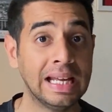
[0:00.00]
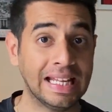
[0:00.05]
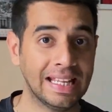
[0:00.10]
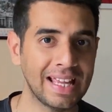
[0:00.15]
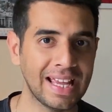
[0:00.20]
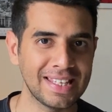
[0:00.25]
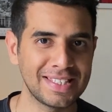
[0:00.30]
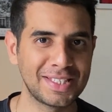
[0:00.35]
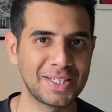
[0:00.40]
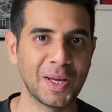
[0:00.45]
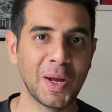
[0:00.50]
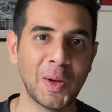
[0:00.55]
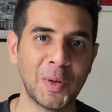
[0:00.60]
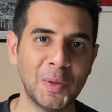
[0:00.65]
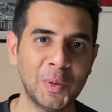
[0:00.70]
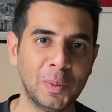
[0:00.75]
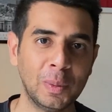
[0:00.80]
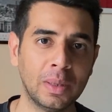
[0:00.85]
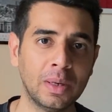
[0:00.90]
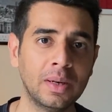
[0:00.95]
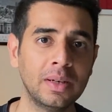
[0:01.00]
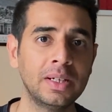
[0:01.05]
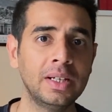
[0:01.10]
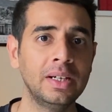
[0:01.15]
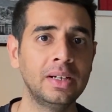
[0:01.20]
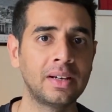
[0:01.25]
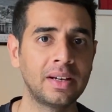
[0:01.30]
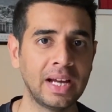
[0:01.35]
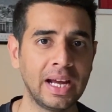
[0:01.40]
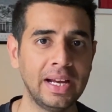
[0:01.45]
Yes, you
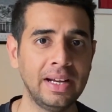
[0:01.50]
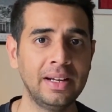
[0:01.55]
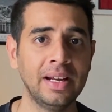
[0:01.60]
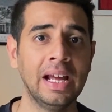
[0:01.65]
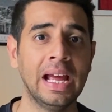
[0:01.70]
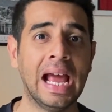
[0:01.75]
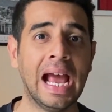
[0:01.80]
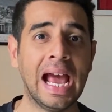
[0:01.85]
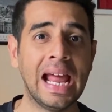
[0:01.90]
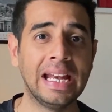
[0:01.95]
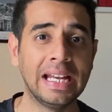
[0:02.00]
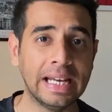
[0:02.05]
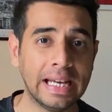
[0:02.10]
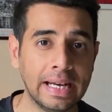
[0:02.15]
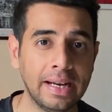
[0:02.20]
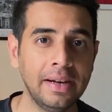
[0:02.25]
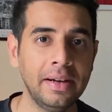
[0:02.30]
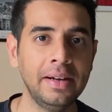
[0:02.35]
heard it right, an